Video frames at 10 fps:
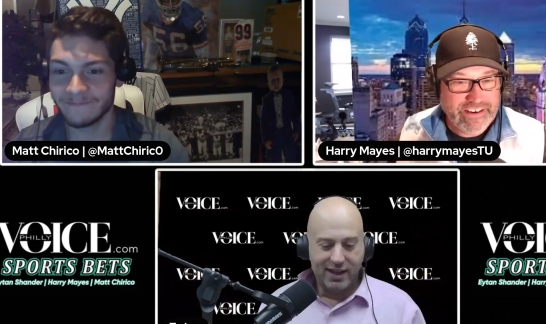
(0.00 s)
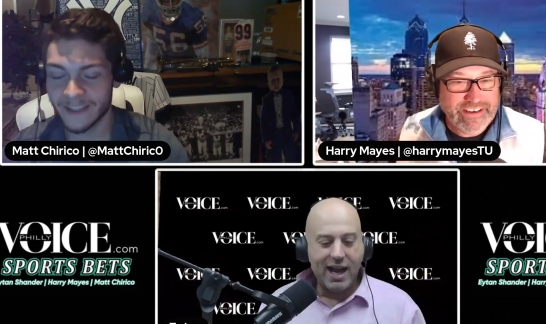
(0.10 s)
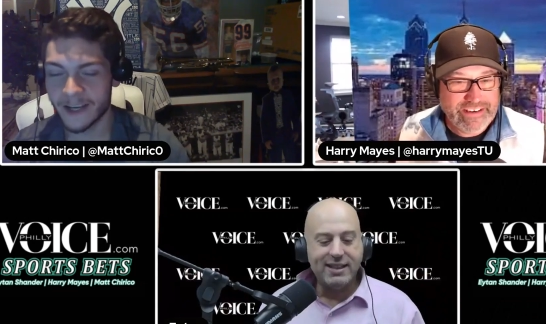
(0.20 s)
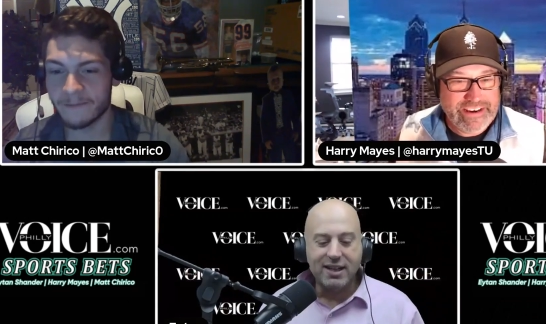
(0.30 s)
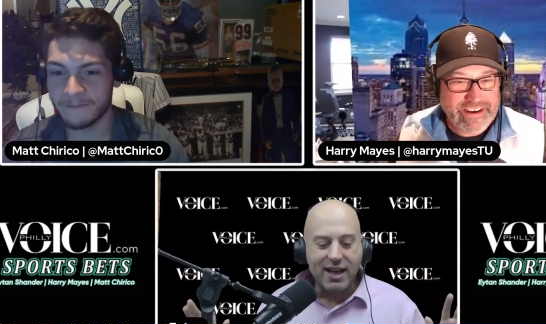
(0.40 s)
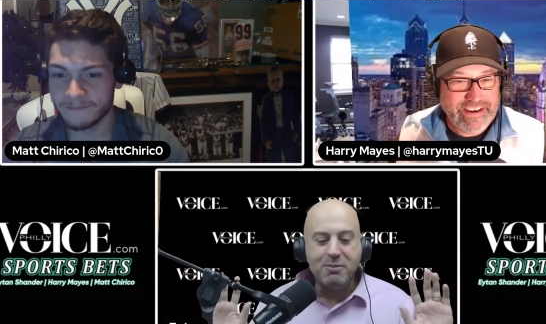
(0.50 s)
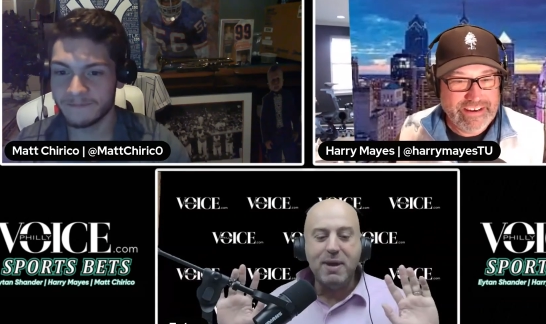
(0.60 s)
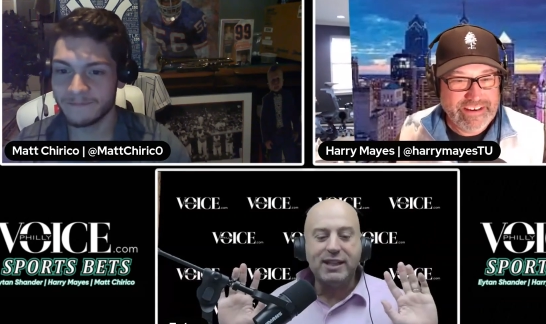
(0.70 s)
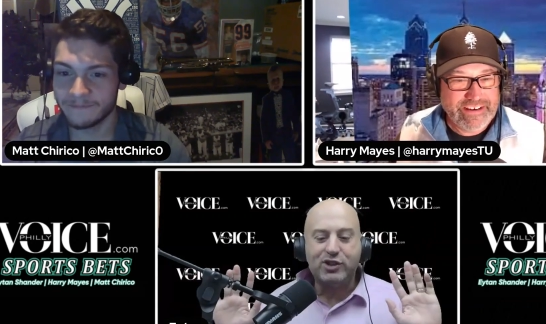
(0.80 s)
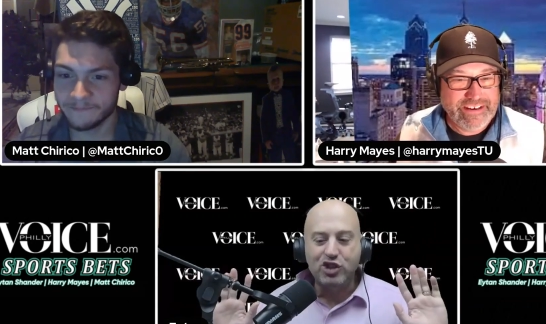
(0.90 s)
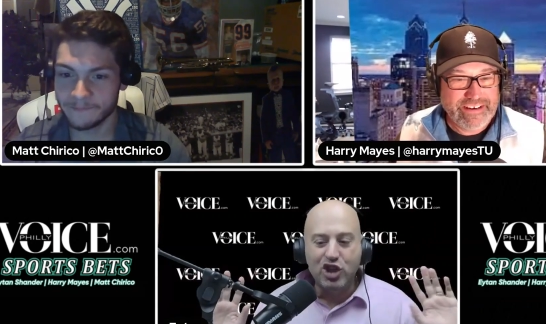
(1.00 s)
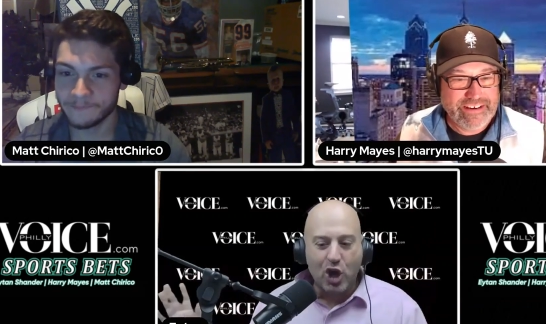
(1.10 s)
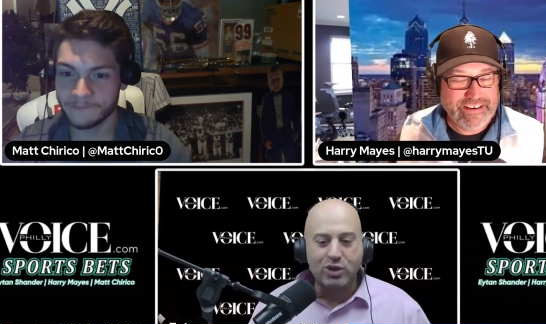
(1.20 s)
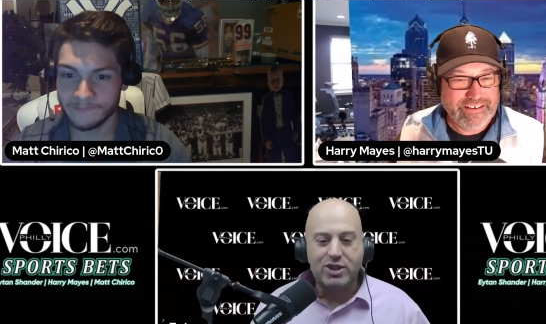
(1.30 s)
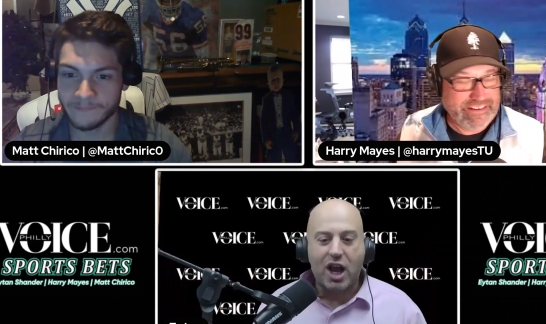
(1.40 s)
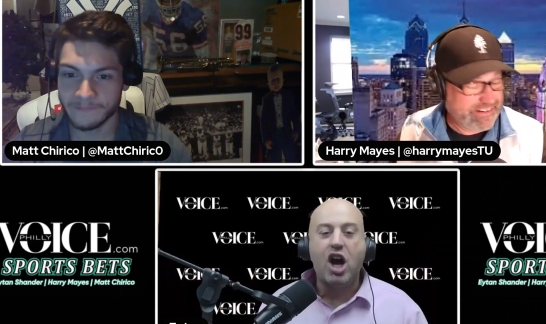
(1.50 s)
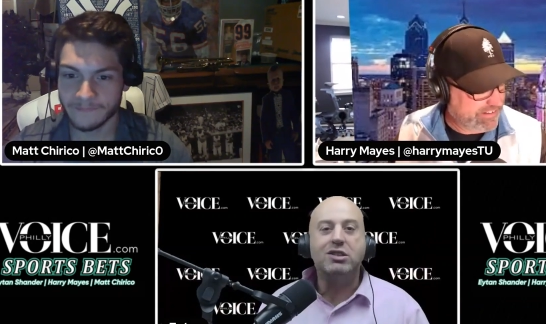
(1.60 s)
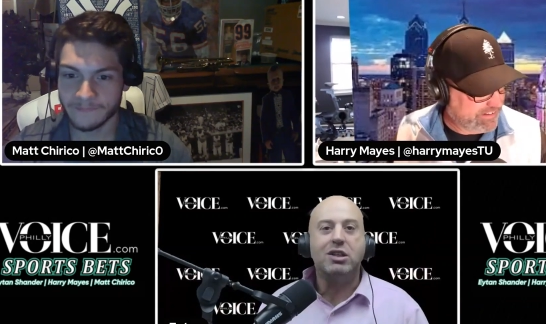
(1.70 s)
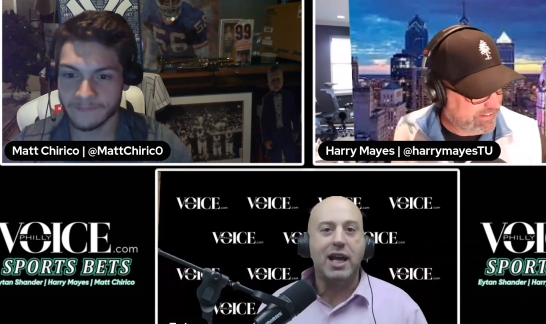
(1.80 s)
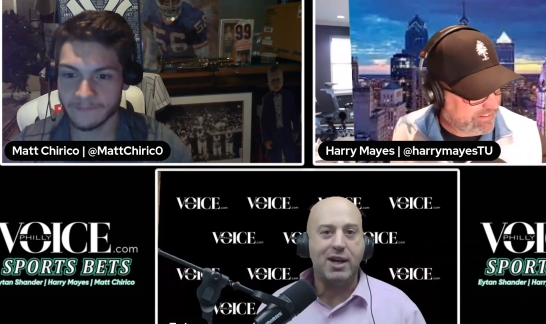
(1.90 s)
Speaker 1: It, yeah. it, makes no
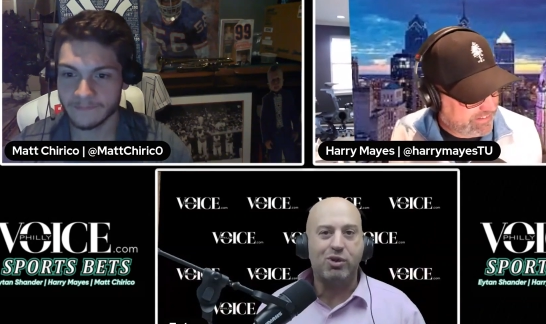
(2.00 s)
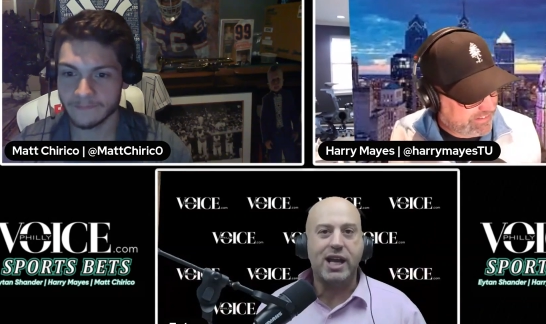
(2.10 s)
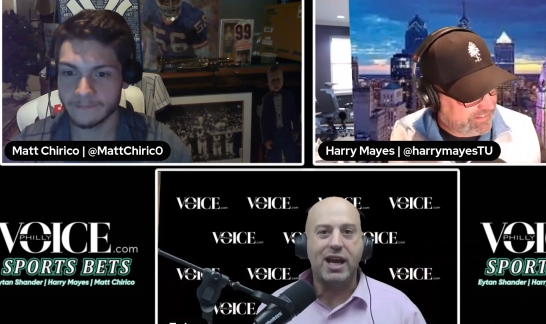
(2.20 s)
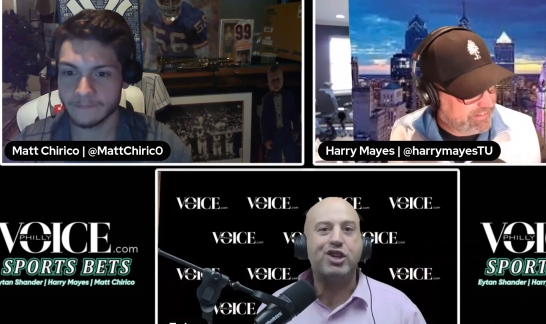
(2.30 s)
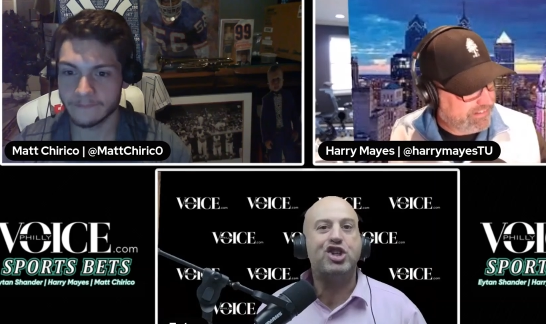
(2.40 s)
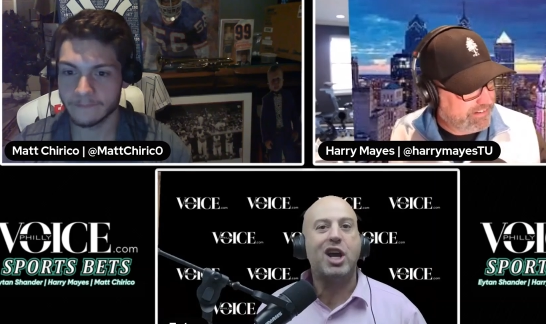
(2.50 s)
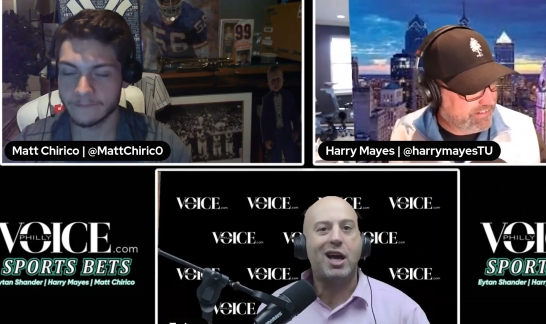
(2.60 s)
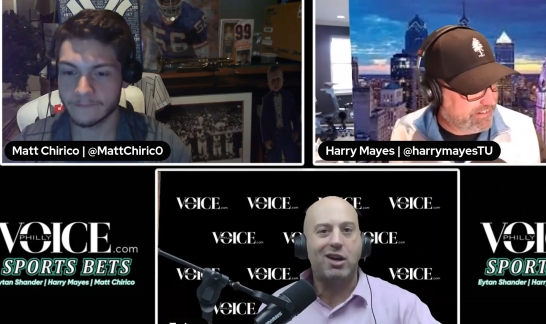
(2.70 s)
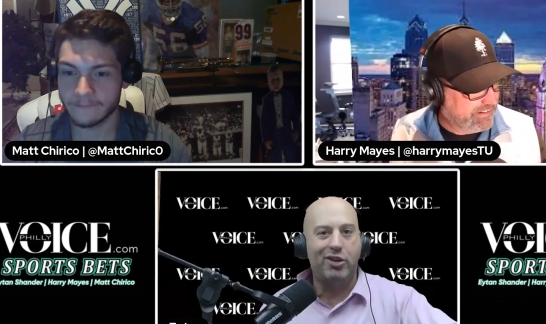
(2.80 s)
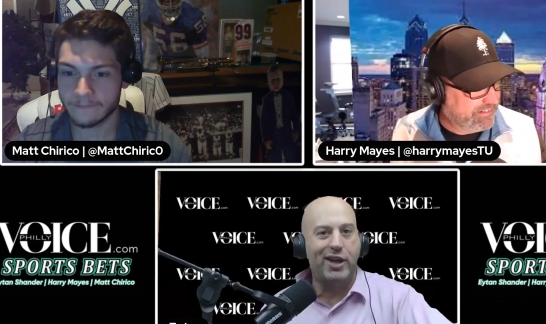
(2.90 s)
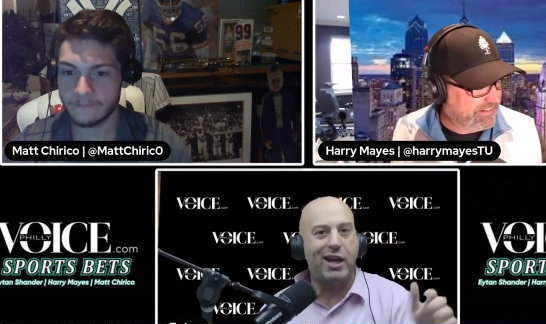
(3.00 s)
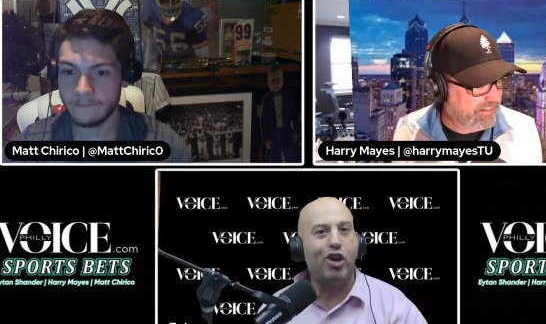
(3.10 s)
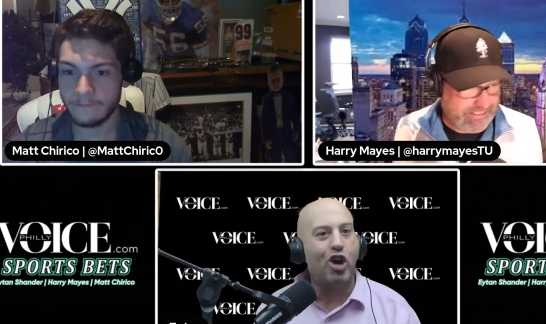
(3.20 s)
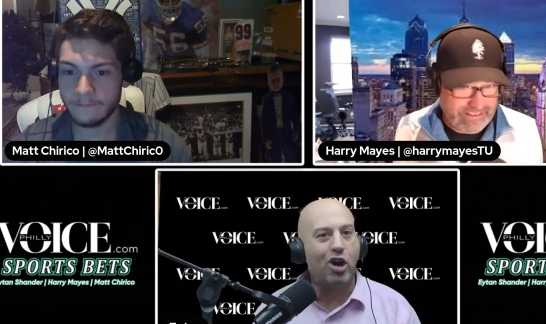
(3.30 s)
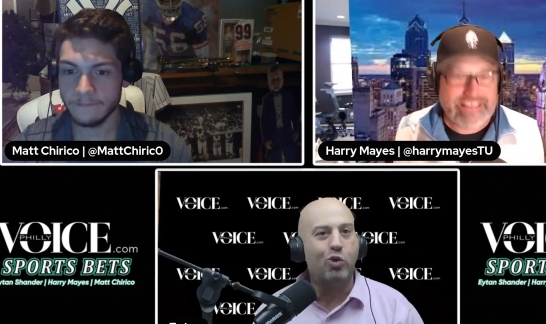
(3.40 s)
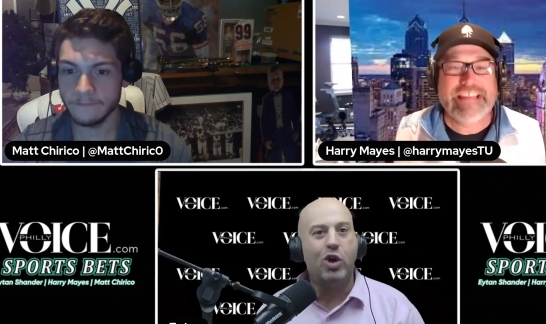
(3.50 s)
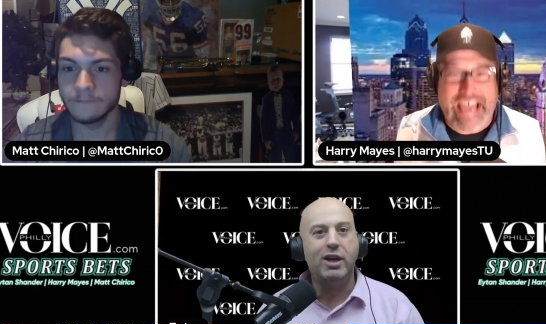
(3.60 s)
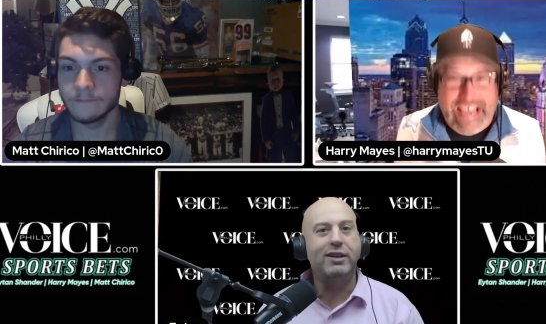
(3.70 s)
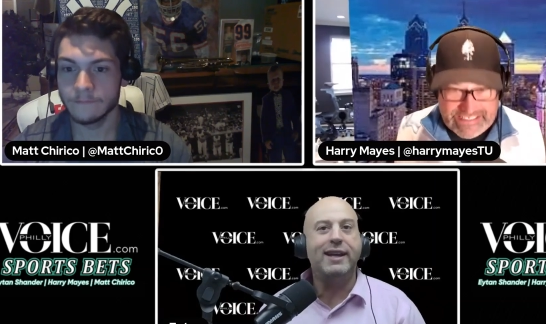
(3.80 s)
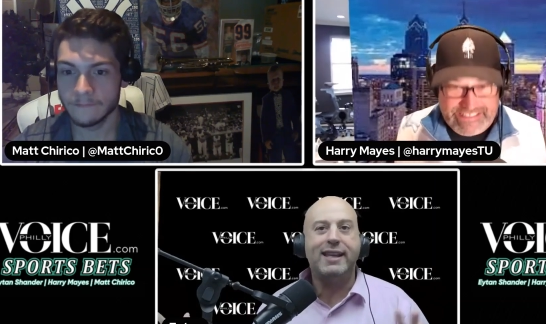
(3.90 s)
Hunter Henry had a shot on that long one.
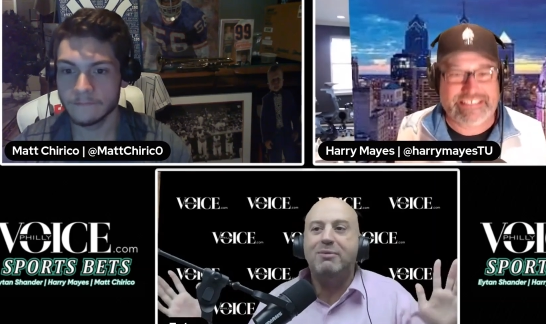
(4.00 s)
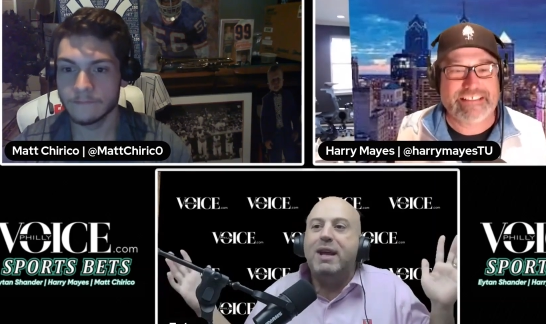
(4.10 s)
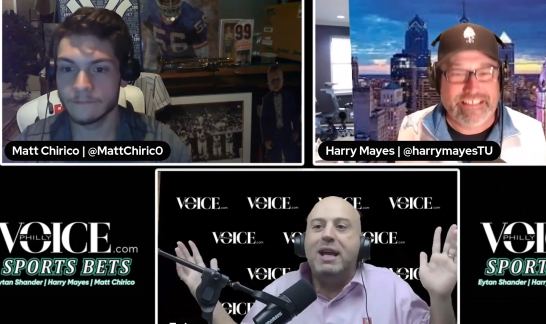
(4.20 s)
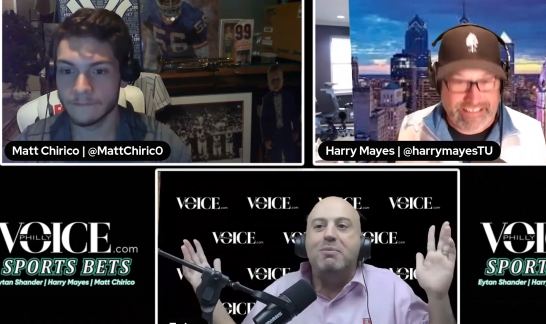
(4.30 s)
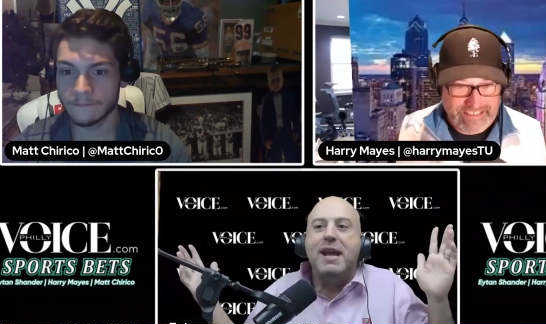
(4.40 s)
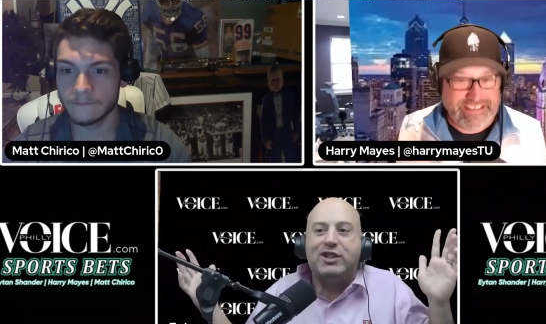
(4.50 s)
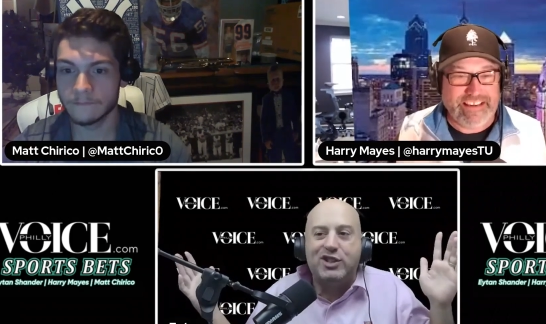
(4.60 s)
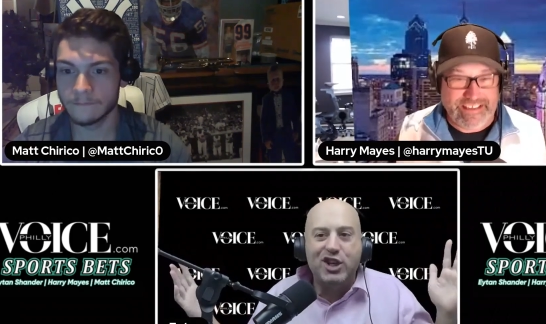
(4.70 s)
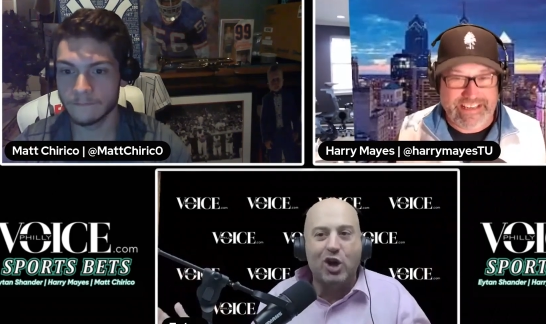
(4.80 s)
Yes, it, it makes no. He